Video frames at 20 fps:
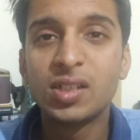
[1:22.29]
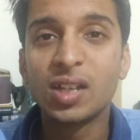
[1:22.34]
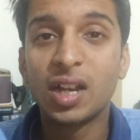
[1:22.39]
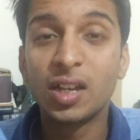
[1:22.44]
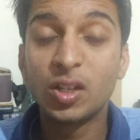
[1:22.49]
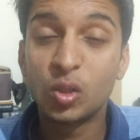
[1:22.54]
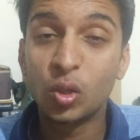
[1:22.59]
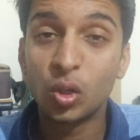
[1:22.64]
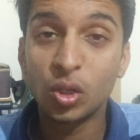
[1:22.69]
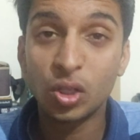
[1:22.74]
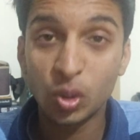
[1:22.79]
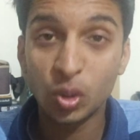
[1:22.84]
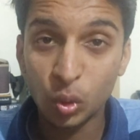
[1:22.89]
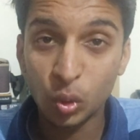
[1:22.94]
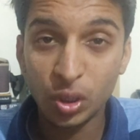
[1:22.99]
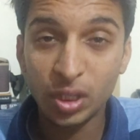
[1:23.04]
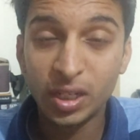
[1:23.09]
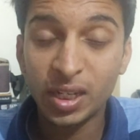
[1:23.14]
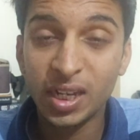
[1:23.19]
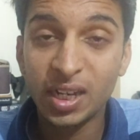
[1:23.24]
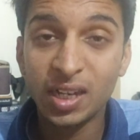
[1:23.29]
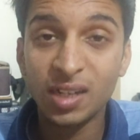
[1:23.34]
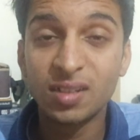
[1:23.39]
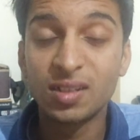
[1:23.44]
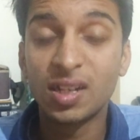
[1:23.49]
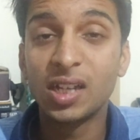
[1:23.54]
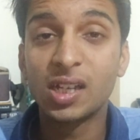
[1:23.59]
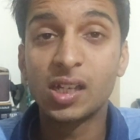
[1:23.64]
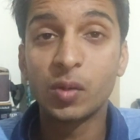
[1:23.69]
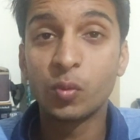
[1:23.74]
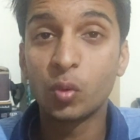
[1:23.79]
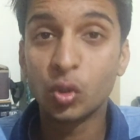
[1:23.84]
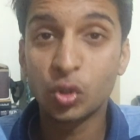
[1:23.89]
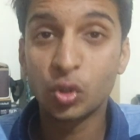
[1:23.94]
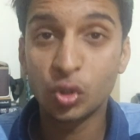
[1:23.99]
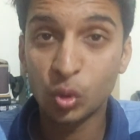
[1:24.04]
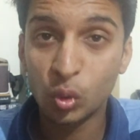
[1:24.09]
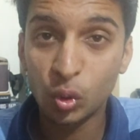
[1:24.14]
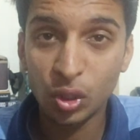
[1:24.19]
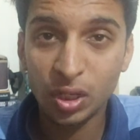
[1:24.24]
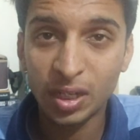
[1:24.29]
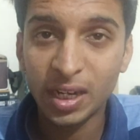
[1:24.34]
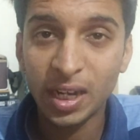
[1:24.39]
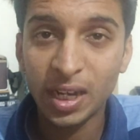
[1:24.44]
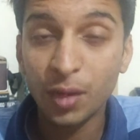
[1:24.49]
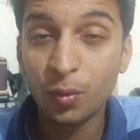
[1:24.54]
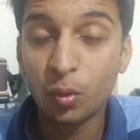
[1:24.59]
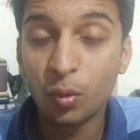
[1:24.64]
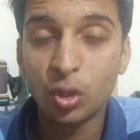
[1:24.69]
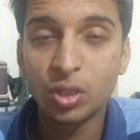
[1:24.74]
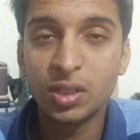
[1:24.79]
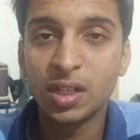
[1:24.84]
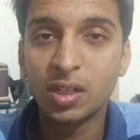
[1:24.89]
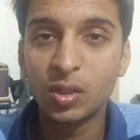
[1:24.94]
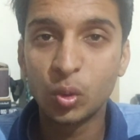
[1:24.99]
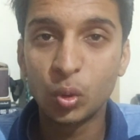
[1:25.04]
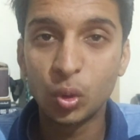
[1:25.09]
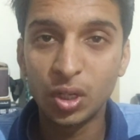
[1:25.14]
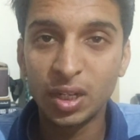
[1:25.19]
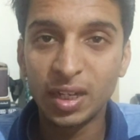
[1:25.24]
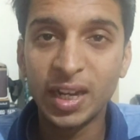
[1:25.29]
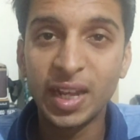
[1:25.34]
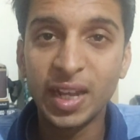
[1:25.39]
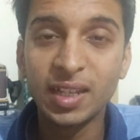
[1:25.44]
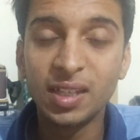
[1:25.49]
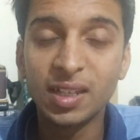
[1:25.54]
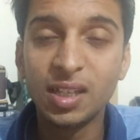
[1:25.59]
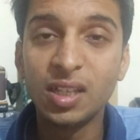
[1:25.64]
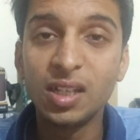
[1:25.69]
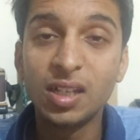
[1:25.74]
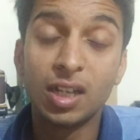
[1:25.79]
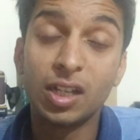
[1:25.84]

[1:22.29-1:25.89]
I got a good grades, like I was at a good ranking,